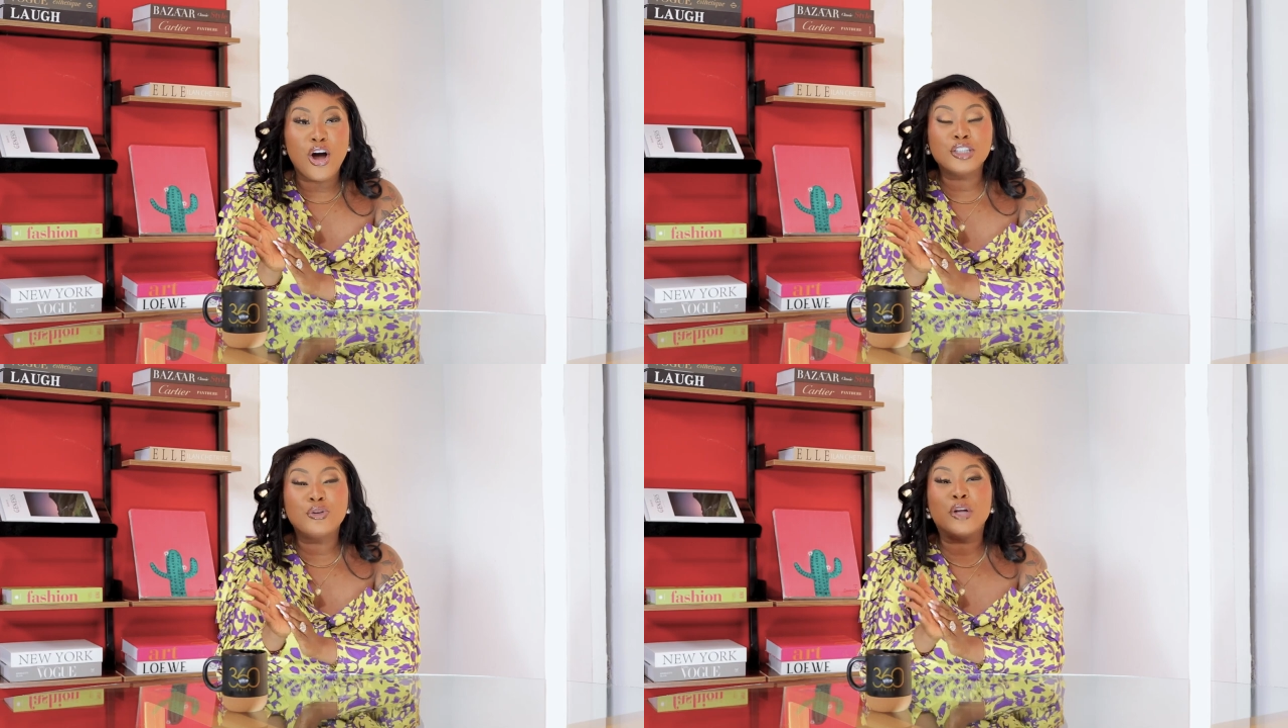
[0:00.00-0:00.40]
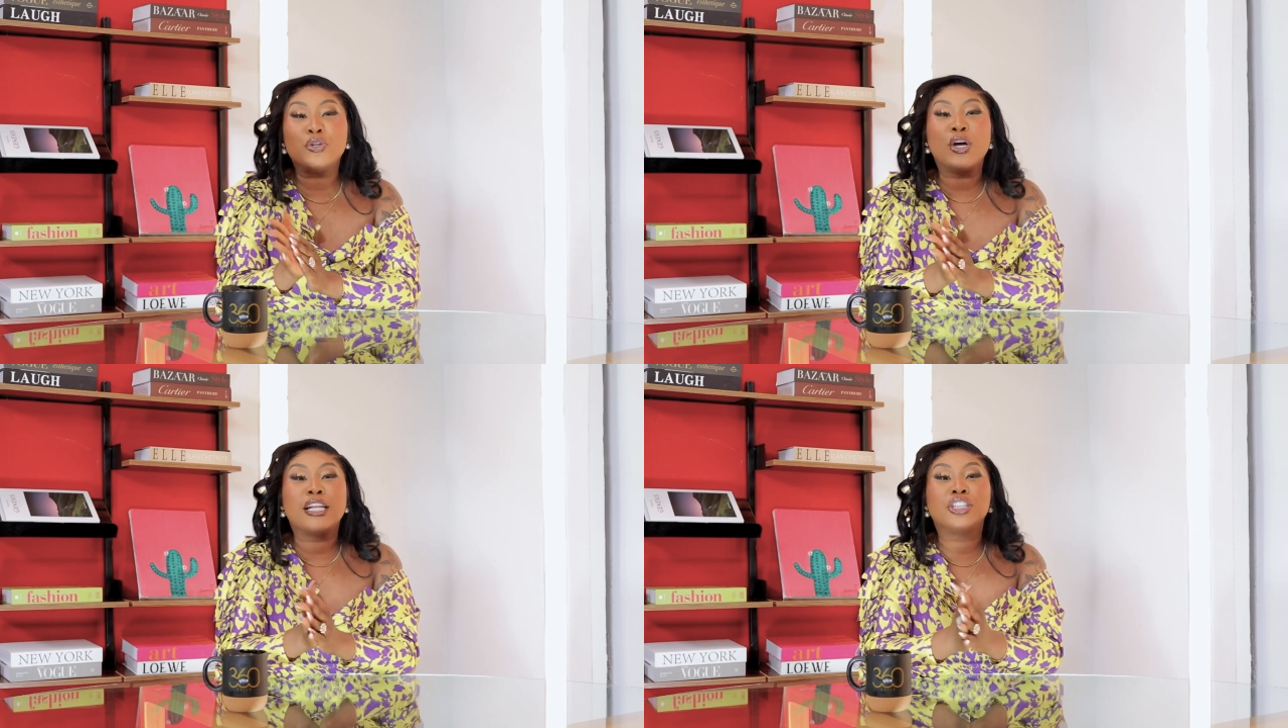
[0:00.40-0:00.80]
On to our
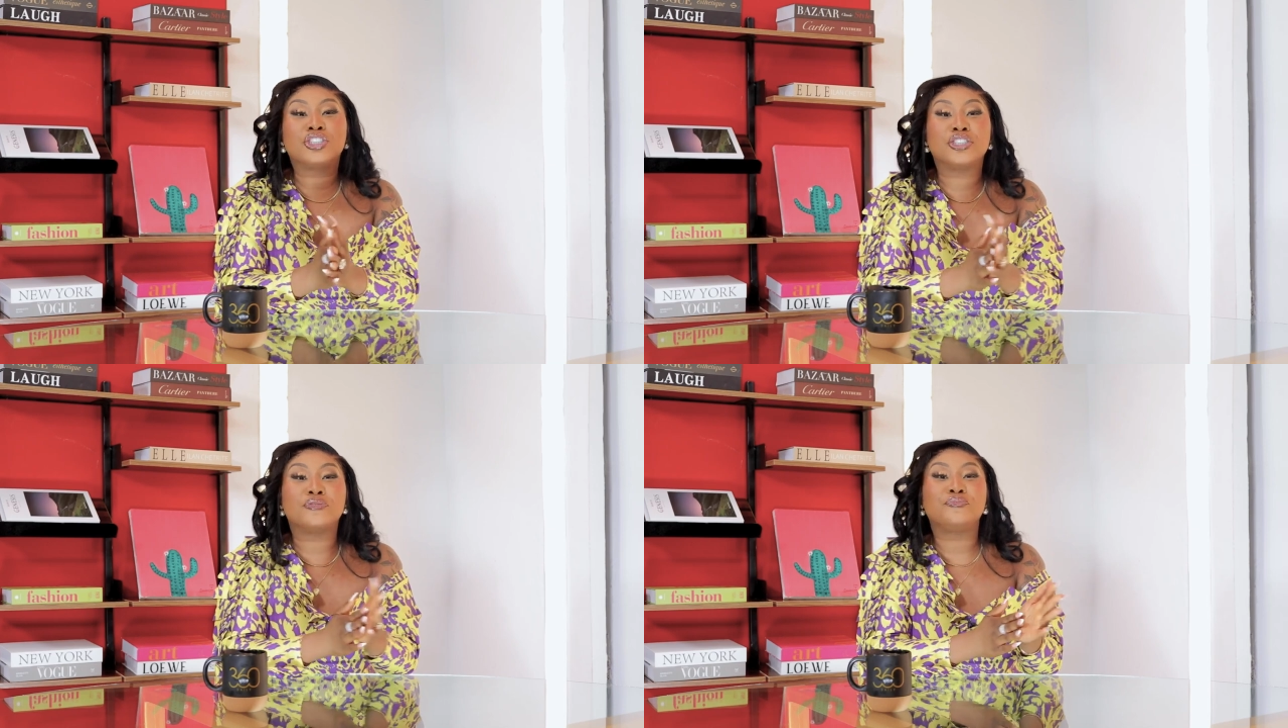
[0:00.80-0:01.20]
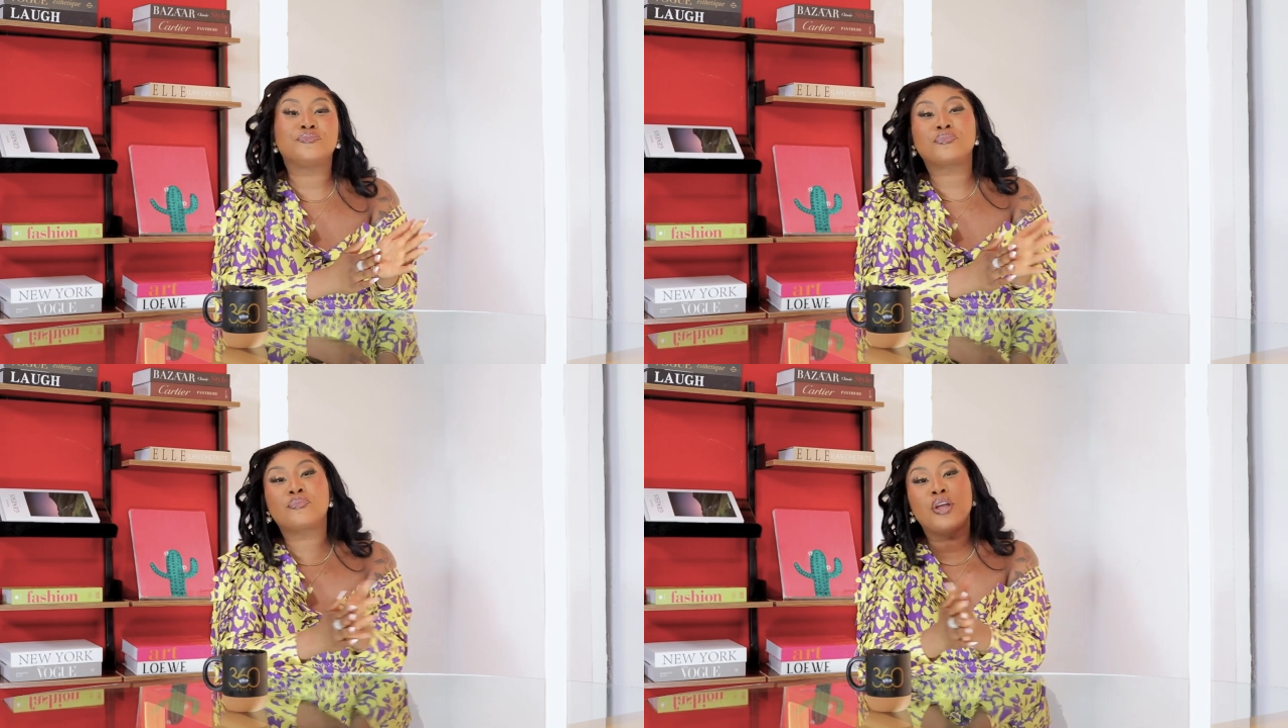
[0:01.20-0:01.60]
new collection.
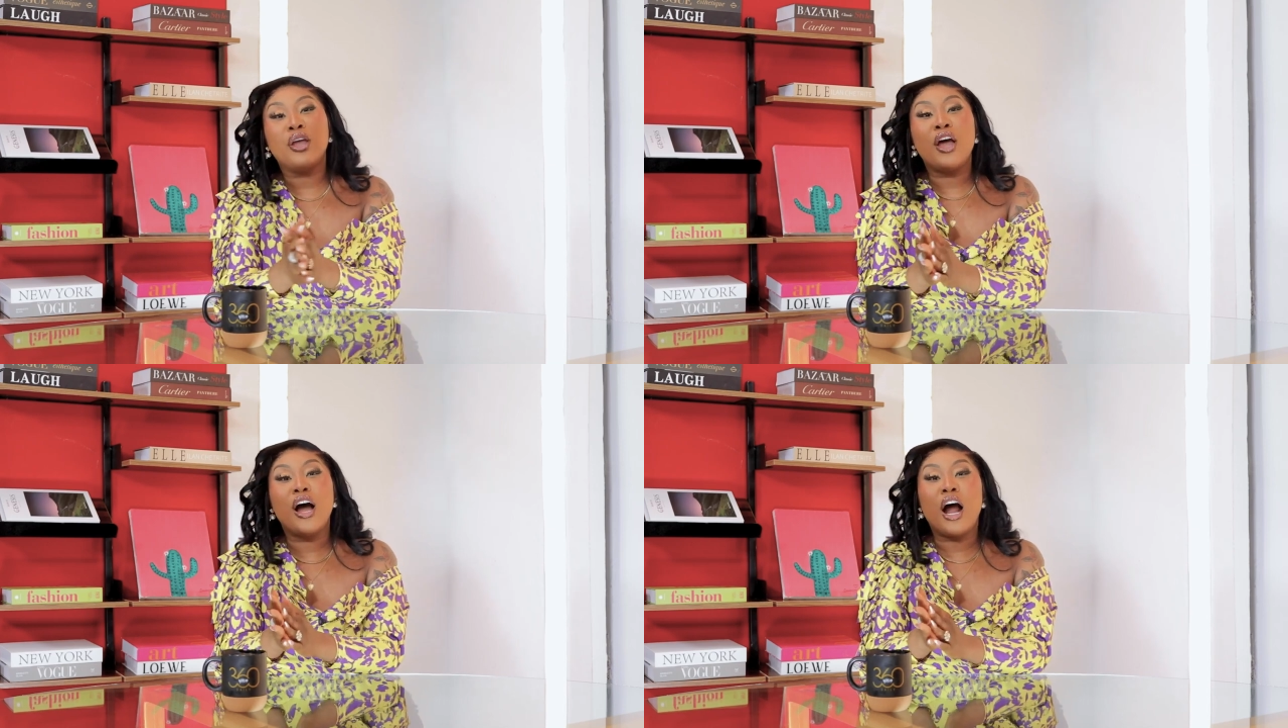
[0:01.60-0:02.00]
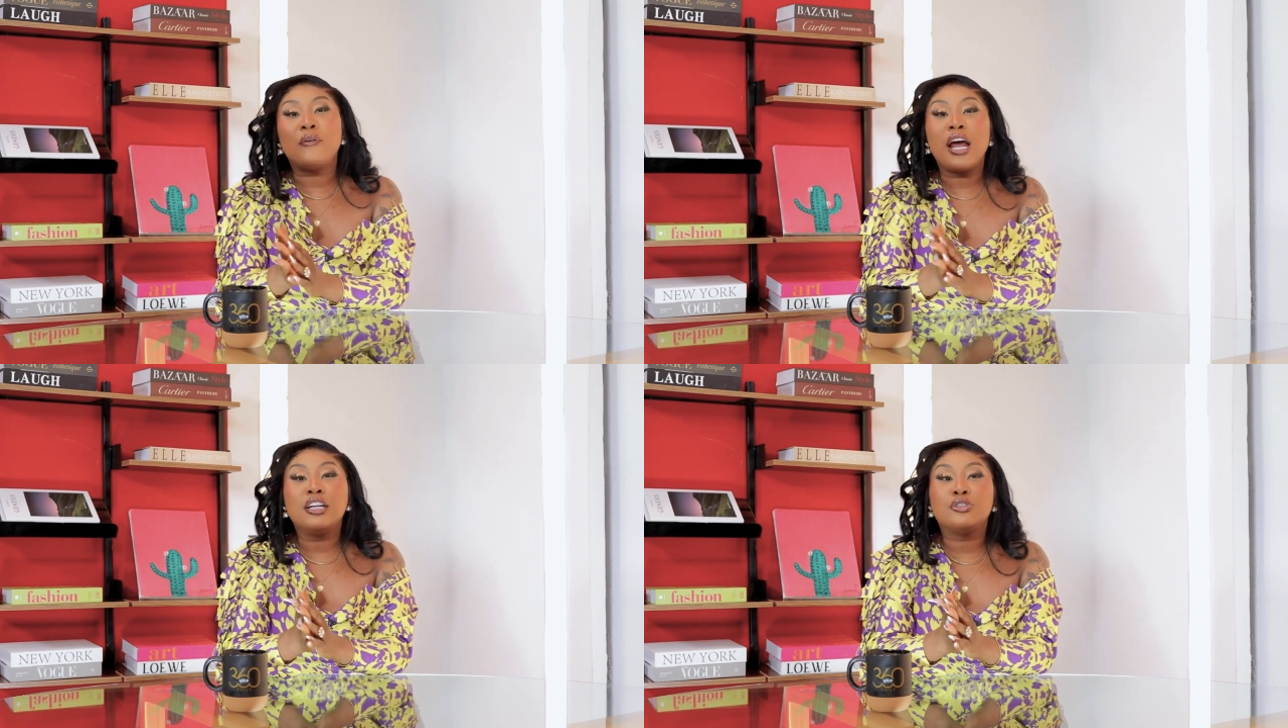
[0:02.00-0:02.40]

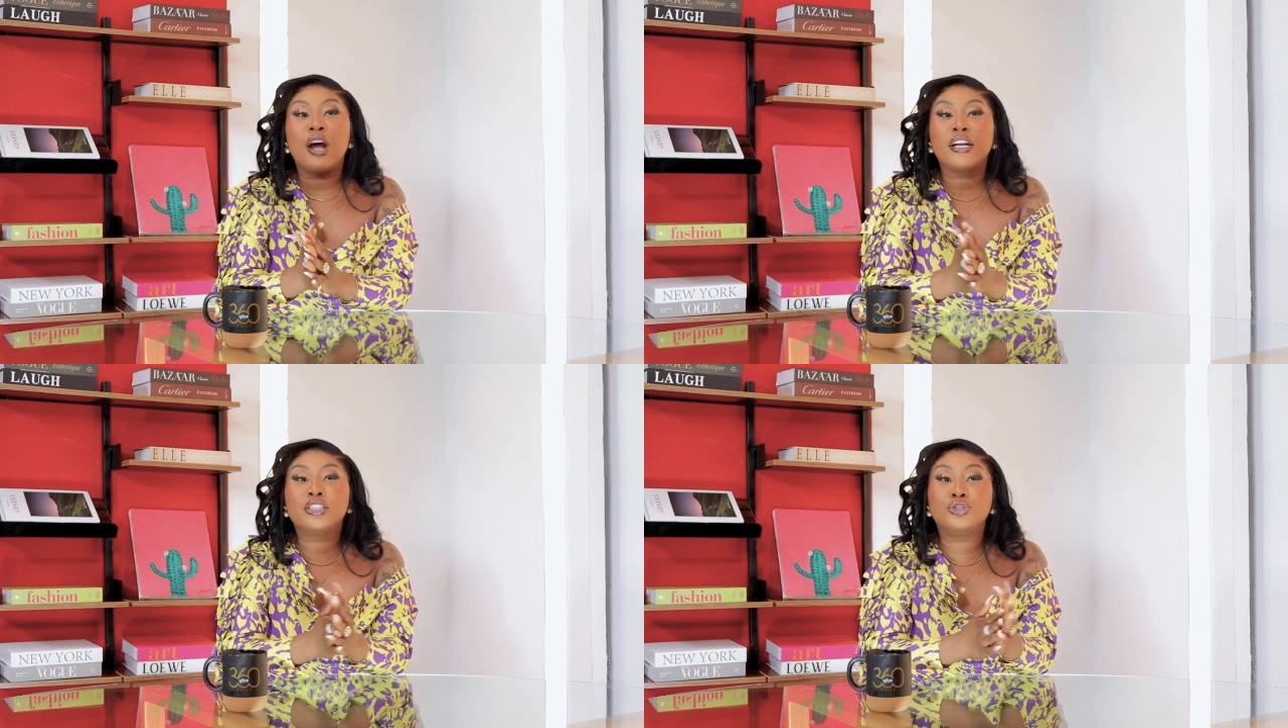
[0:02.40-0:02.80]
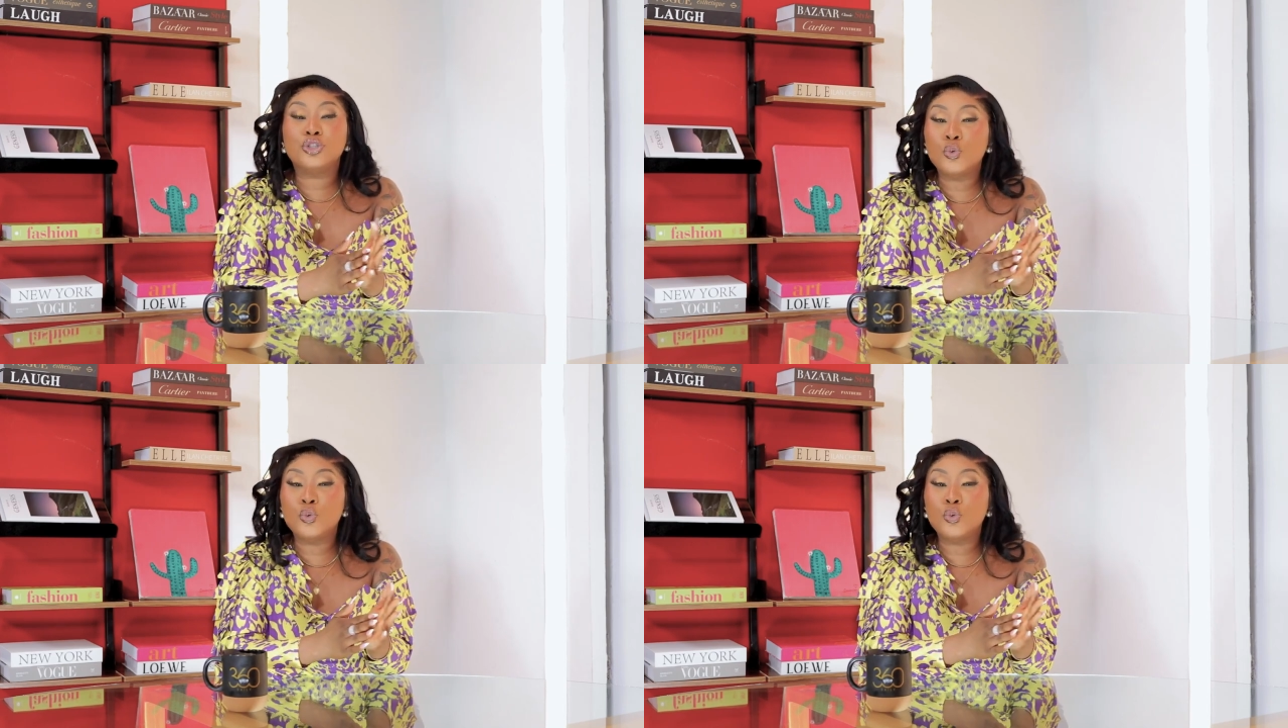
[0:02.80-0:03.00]
Ariana Grande's new